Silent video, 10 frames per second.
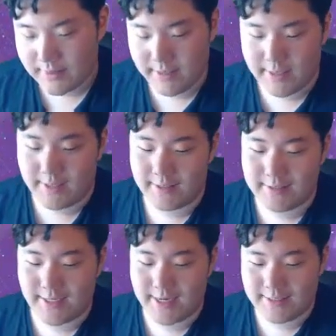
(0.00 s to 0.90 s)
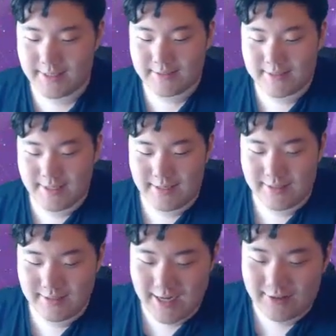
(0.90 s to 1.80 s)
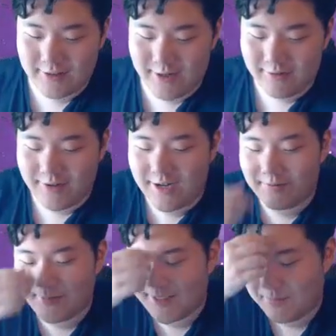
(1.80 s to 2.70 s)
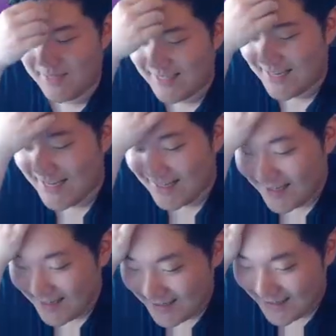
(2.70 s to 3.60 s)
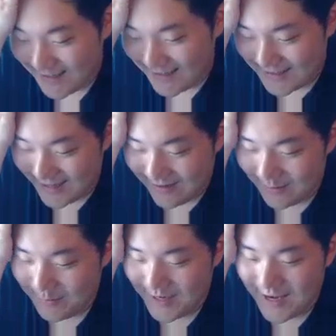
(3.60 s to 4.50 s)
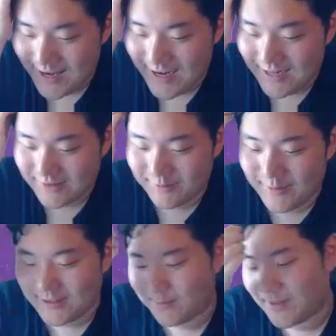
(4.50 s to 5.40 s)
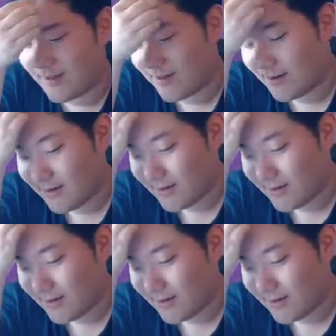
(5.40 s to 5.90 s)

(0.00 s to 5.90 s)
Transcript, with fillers: like, let's say Celesteela and Gastrodon randomly speed tie. Because that could be an actual possibility.